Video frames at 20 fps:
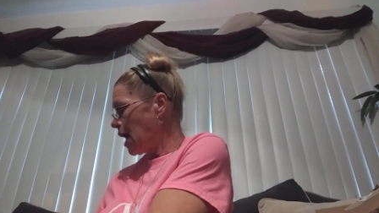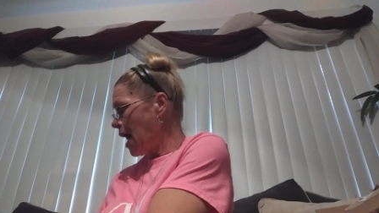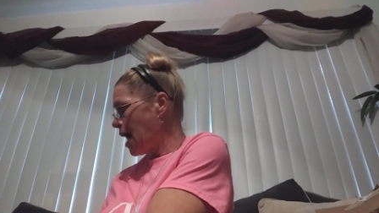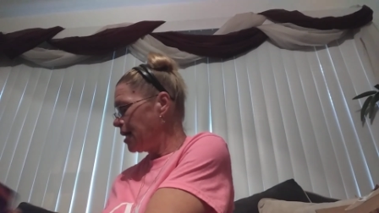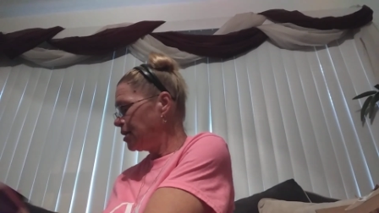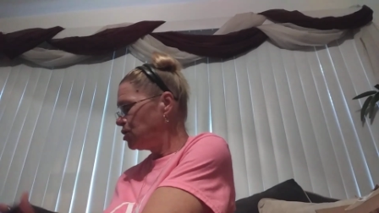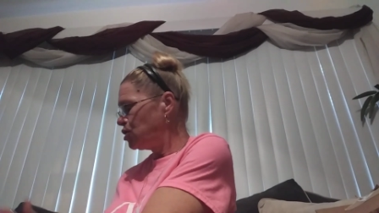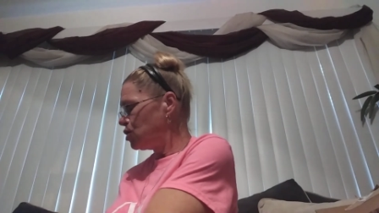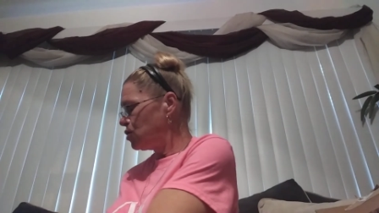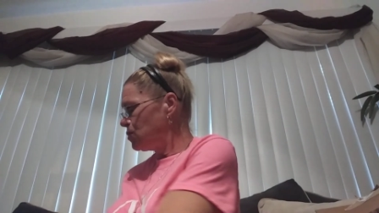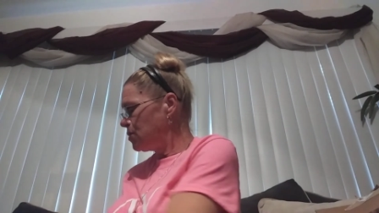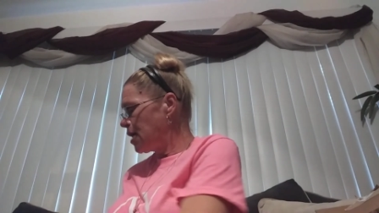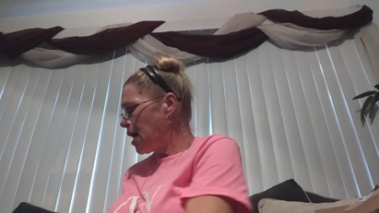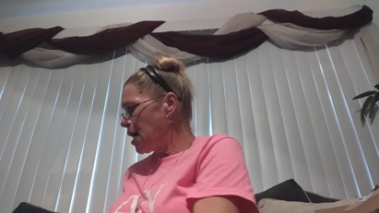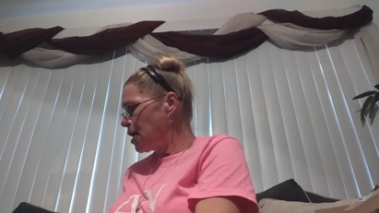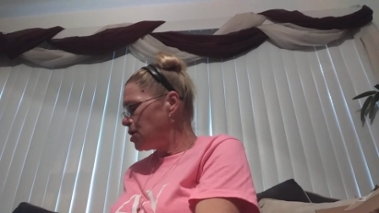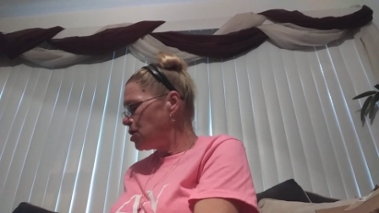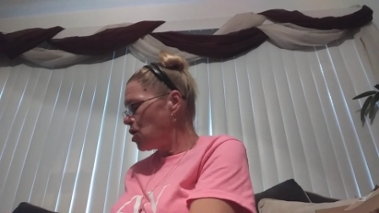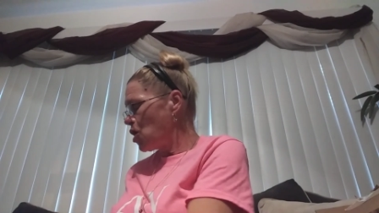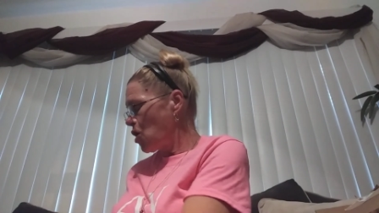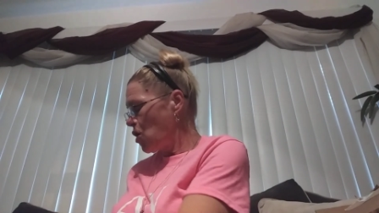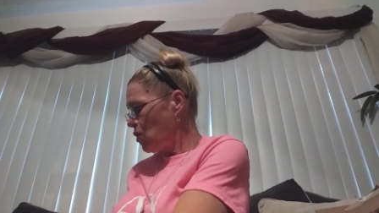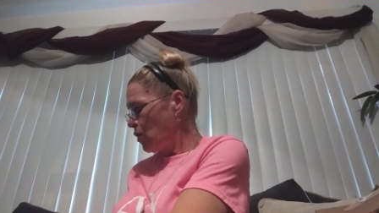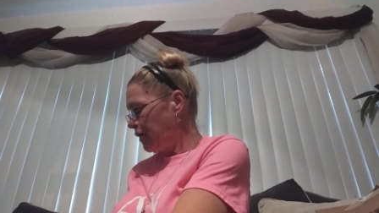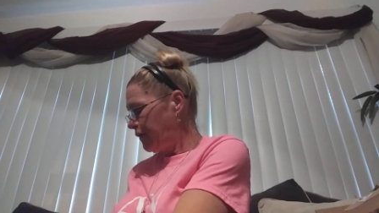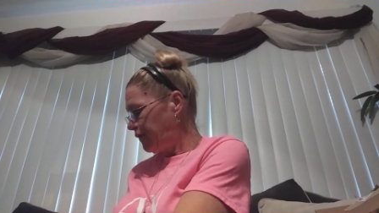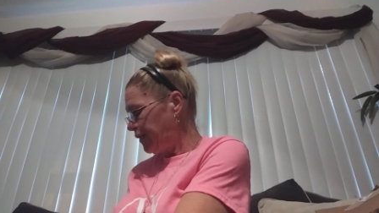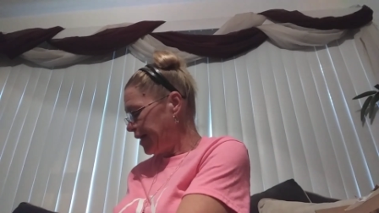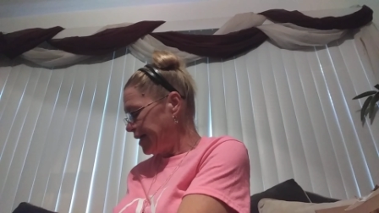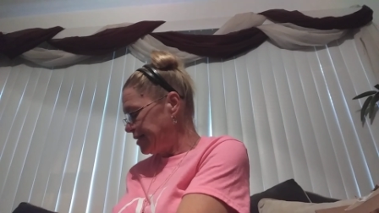I do not know
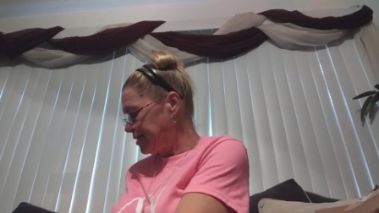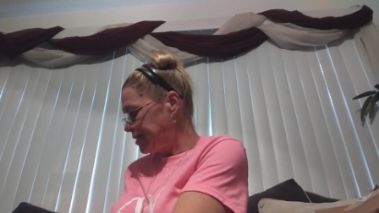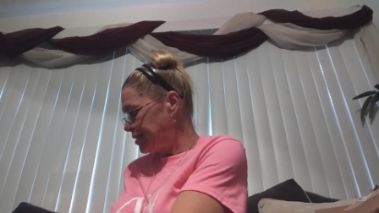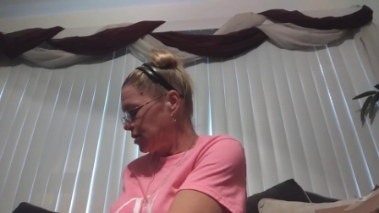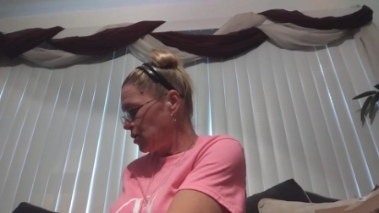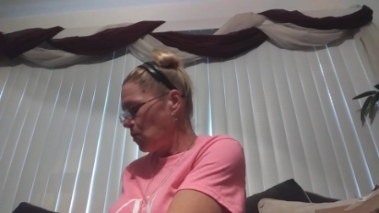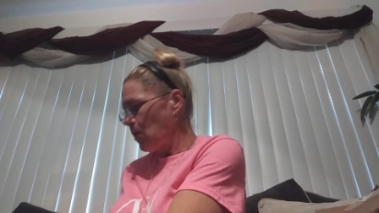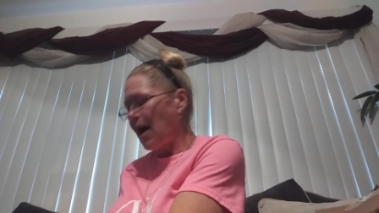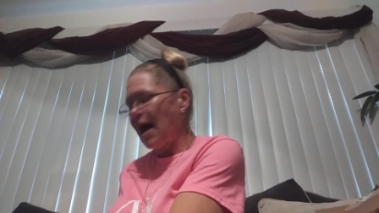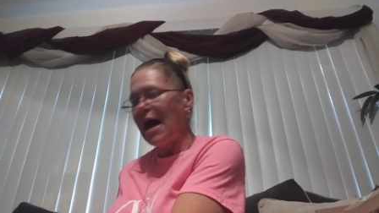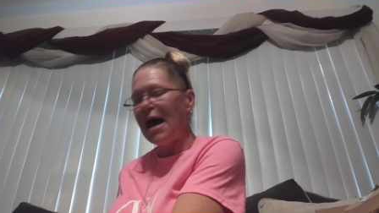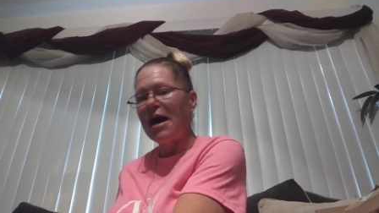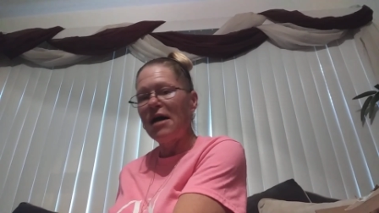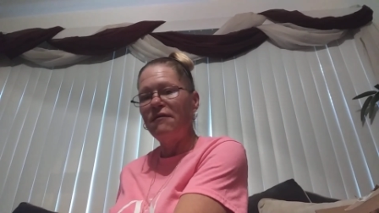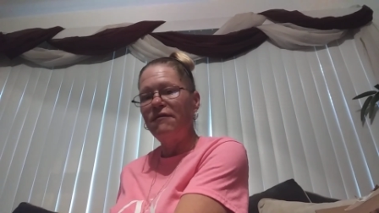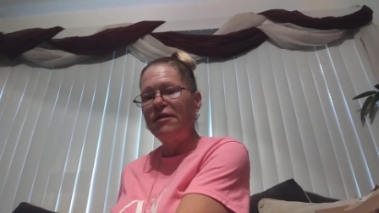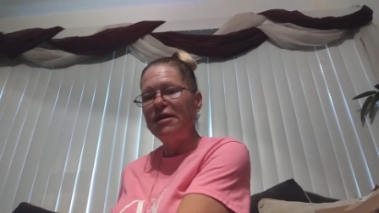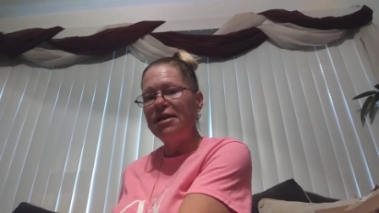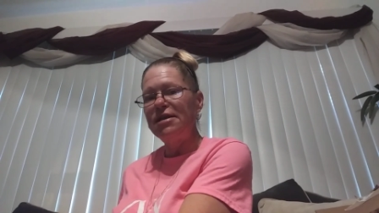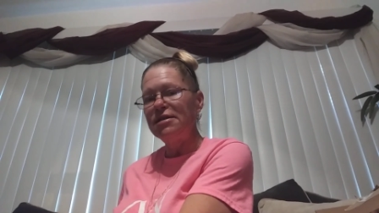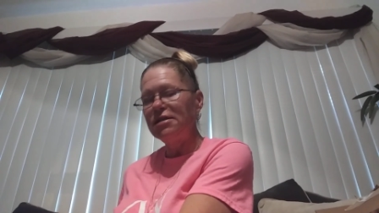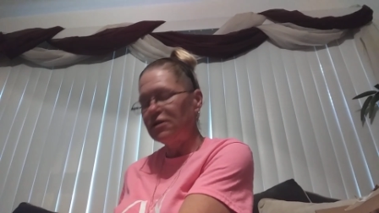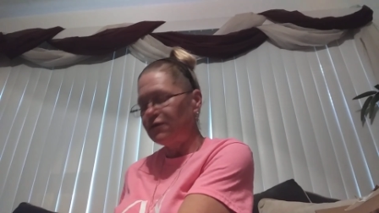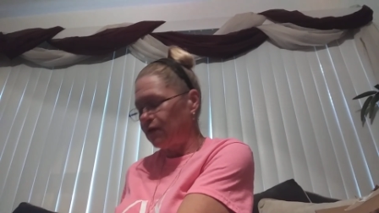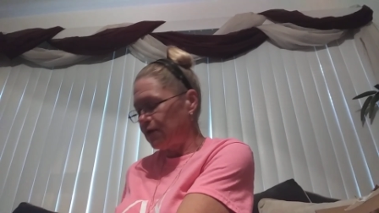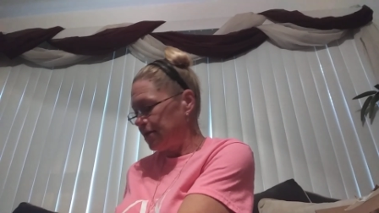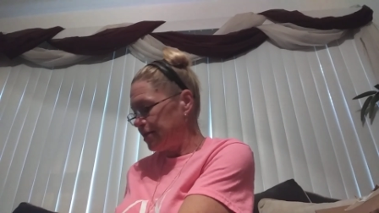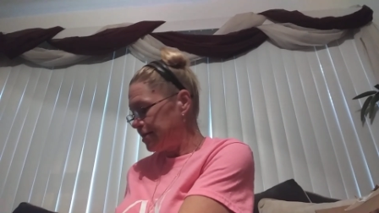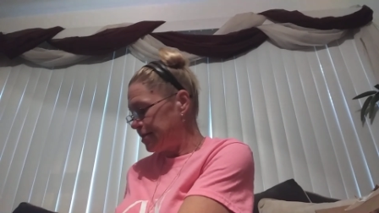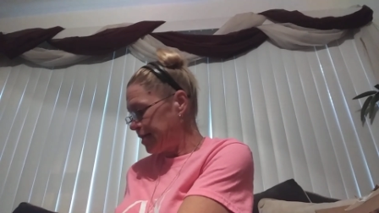if they still have these
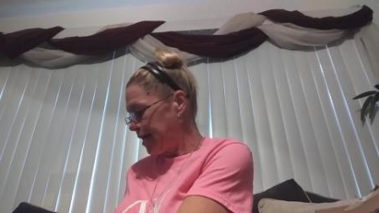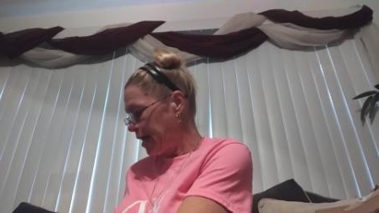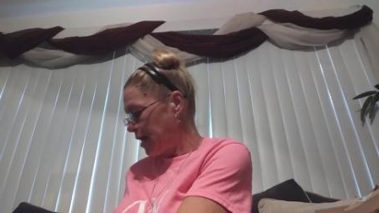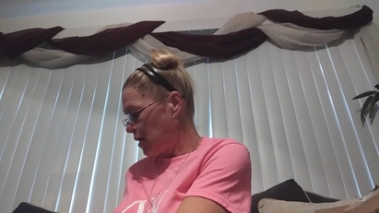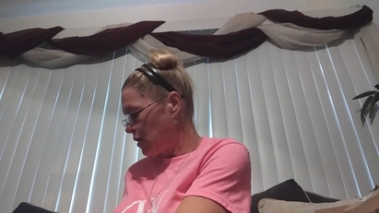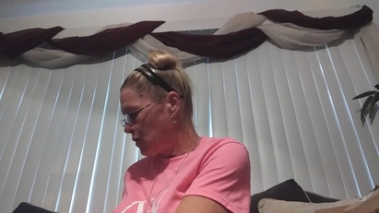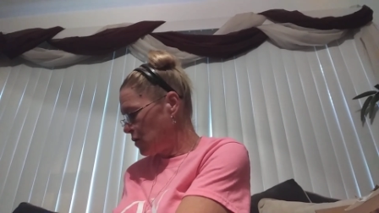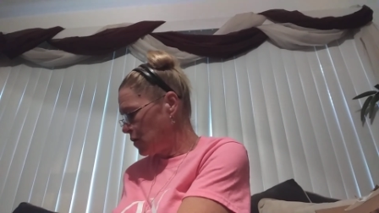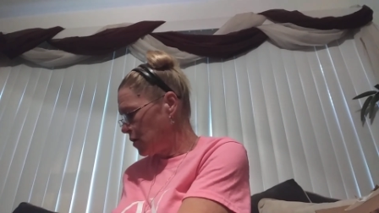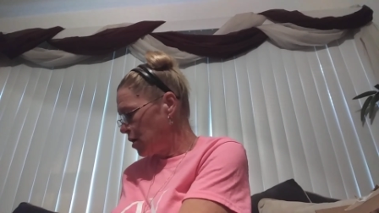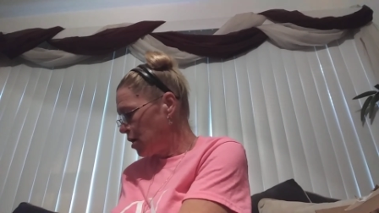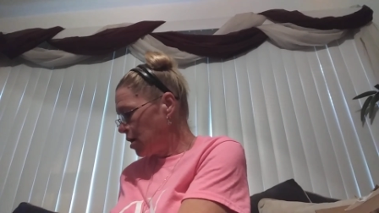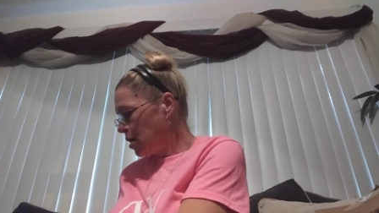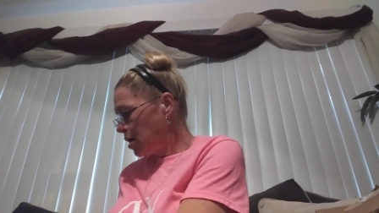for sale.